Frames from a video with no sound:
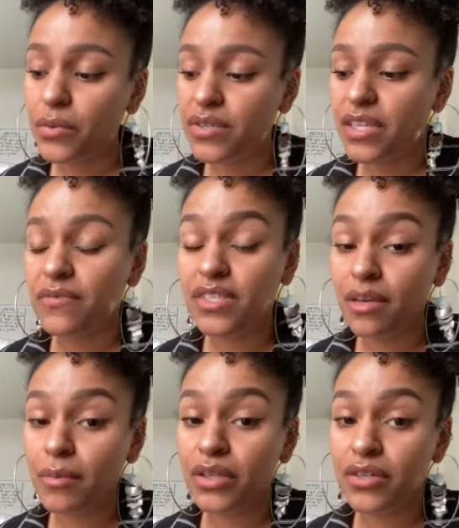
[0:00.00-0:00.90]
receive
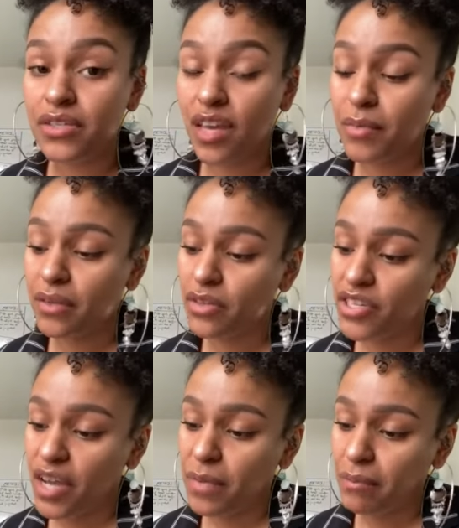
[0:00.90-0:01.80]
similar
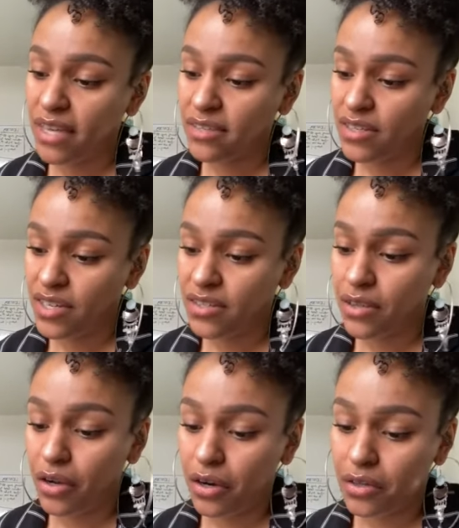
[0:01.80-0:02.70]
shaming
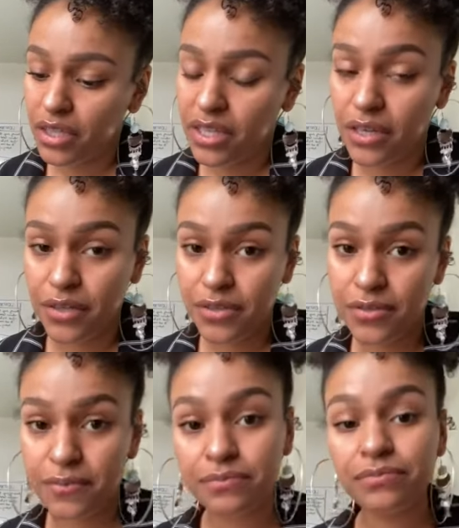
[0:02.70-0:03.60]
messages in their early
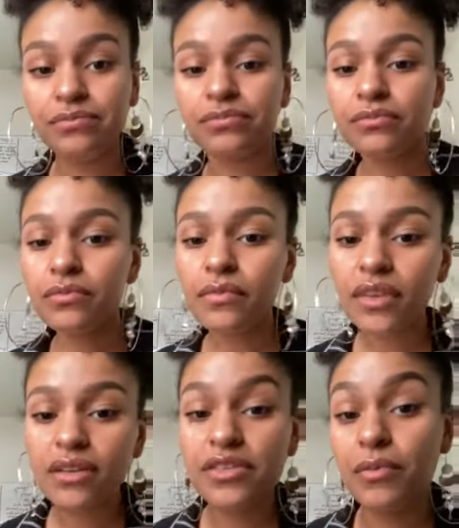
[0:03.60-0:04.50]
years.
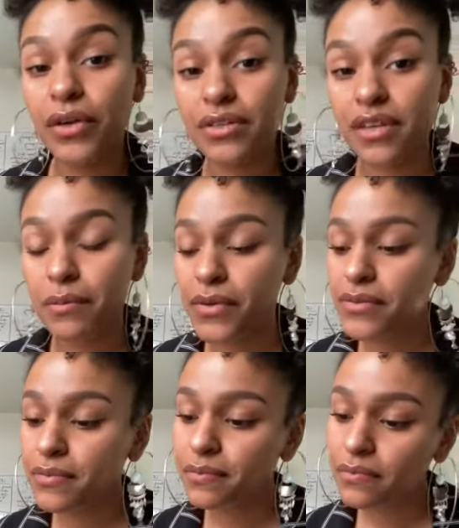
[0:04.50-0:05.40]
Some more
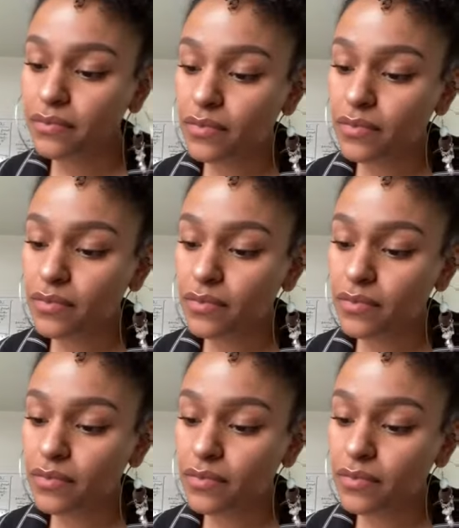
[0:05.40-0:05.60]
examples.